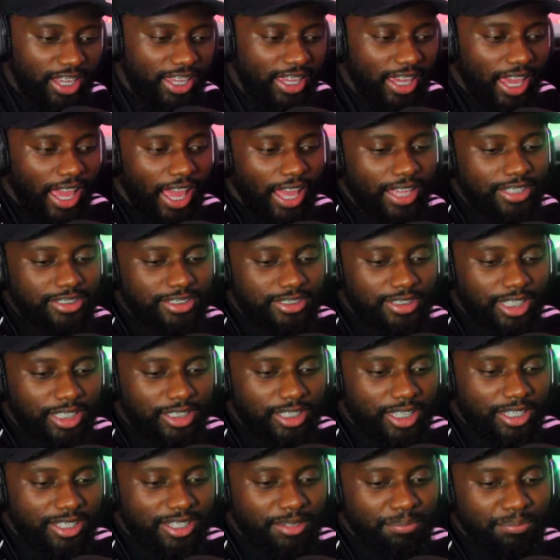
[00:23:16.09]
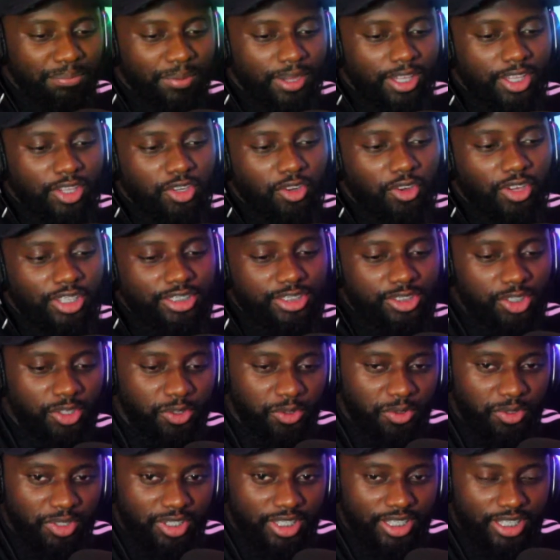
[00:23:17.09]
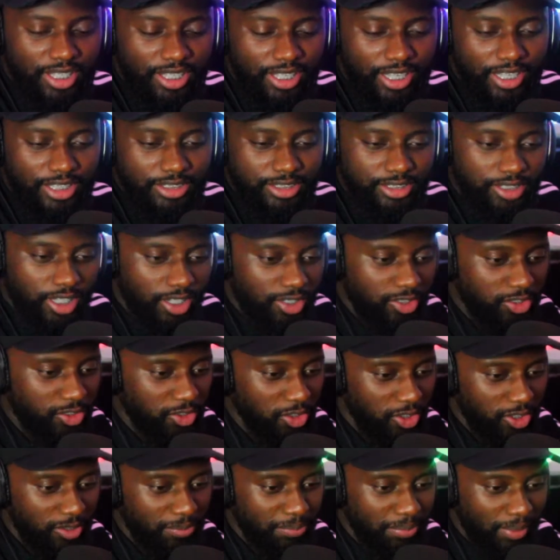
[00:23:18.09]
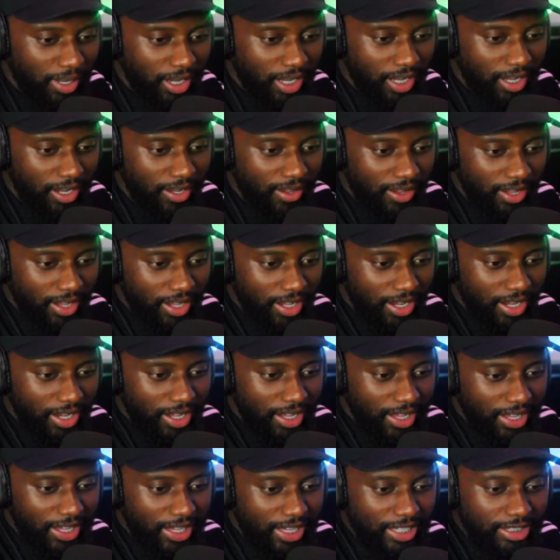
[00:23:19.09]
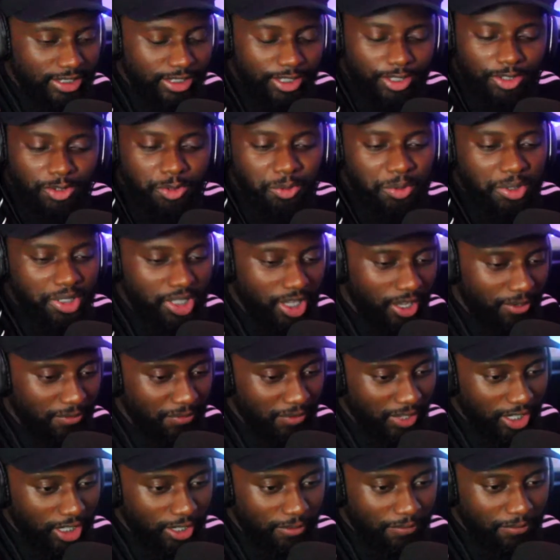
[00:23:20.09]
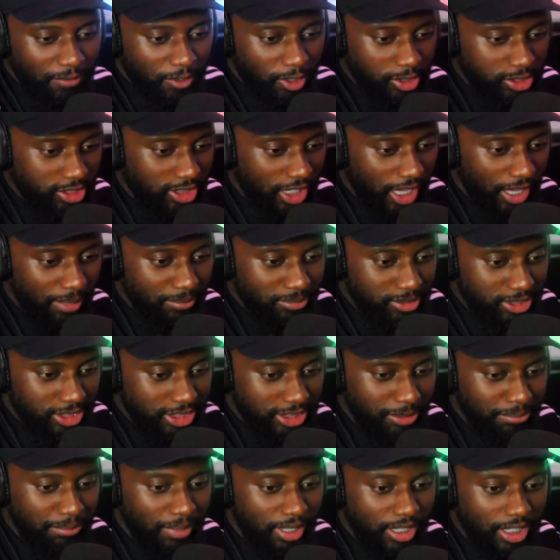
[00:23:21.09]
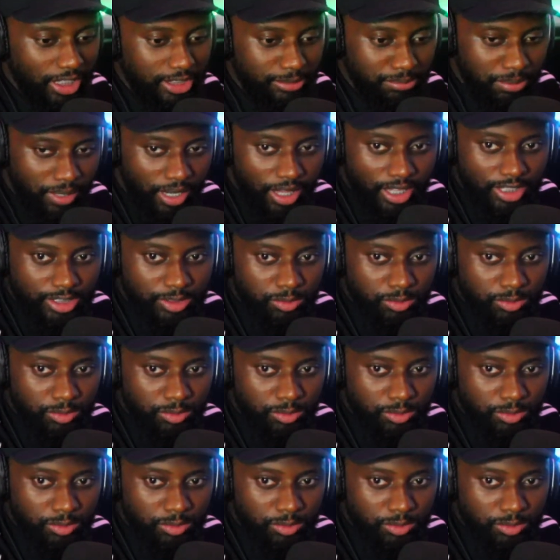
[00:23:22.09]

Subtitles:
He has done. But you know what it is though? He's done good, but he didn't do enough in the first game to cement his place.